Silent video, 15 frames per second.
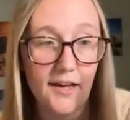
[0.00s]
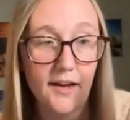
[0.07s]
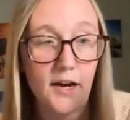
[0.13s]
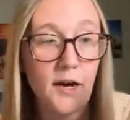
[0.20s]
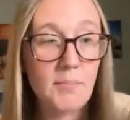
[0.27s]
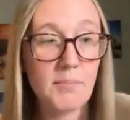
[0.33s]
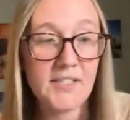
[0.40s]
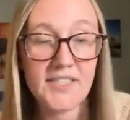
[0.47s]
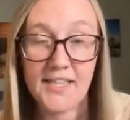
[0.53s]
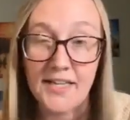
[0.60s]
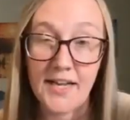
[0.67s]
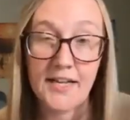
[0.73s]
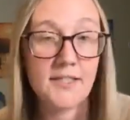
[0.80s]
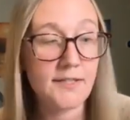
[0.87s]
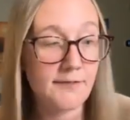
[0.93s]
opposite
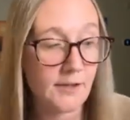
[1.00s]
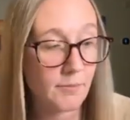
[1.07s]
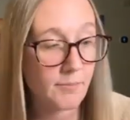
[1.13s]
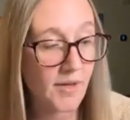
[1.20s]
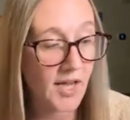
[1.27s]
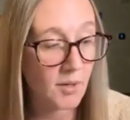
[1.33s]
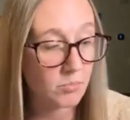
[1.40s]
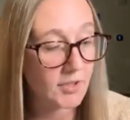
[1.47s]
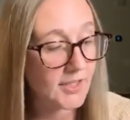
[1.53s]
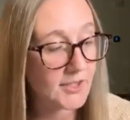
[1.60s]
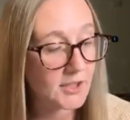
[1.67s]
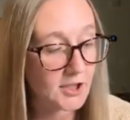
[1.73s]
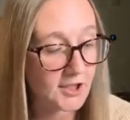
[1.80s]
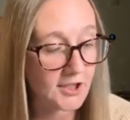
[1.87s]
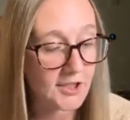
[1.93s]
end of your
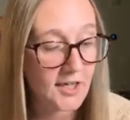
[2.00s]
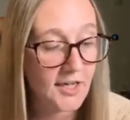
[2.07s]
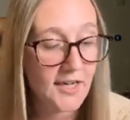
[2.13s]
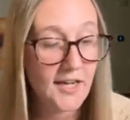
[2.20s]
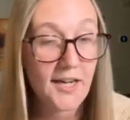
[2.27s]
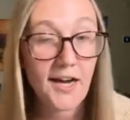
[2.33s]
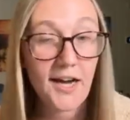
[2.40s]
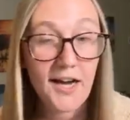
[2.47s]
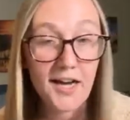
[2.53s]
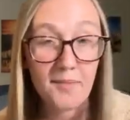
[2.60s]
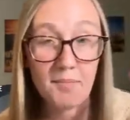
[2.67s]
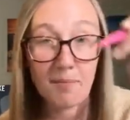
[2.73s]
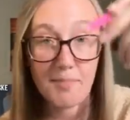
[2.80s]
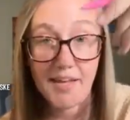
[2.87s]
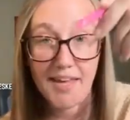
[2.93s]
paintbrush,
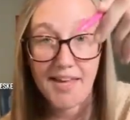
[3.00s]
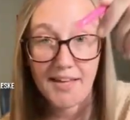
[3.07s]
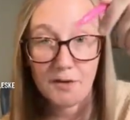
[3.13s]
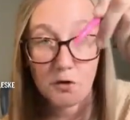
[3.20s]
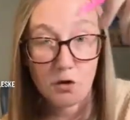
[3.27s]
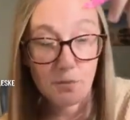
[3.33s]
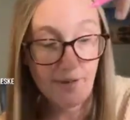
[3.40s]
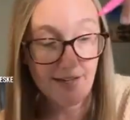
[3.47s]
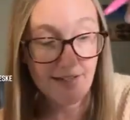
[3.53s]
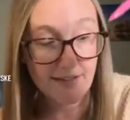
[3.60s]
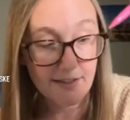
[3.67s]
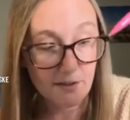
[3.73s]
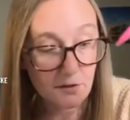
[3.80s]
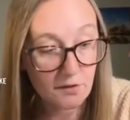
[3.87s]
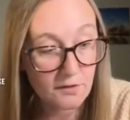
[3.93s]
a mechanical
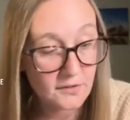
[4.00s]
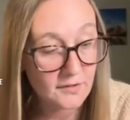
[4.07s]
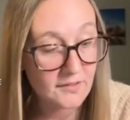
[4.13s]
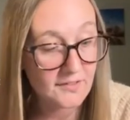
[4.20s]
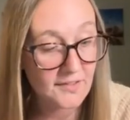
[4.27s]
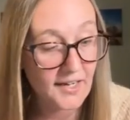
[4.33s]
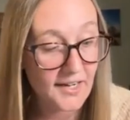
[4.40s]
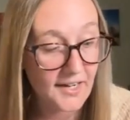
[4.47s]
pencil.